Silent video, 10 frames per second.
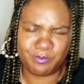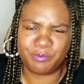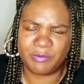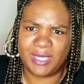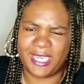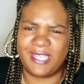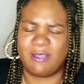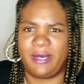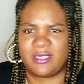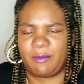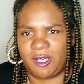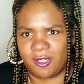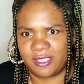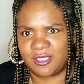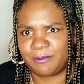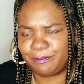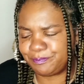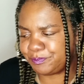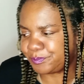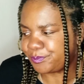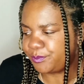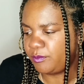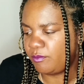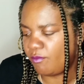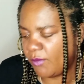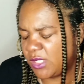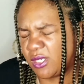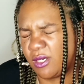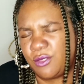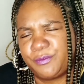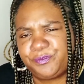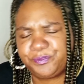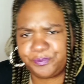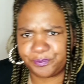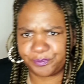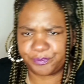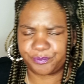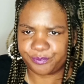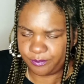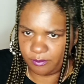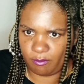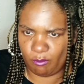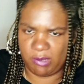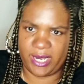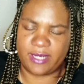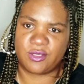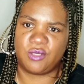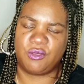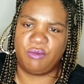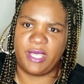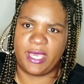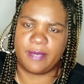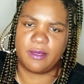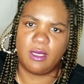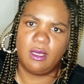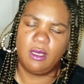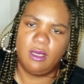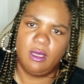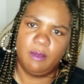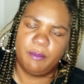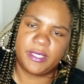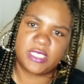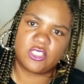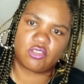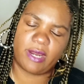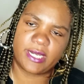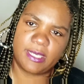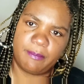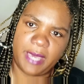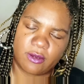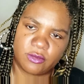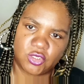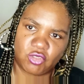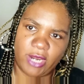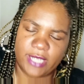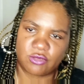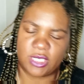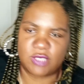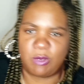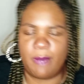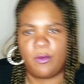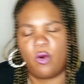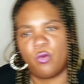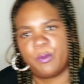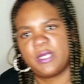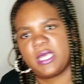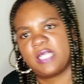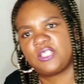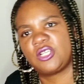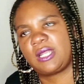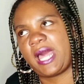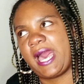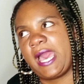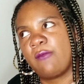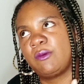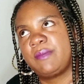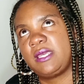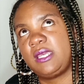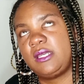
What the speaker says: in the month of August. So, planning to do that, but just trying to get back on track. So that's why I'm hoping that July would be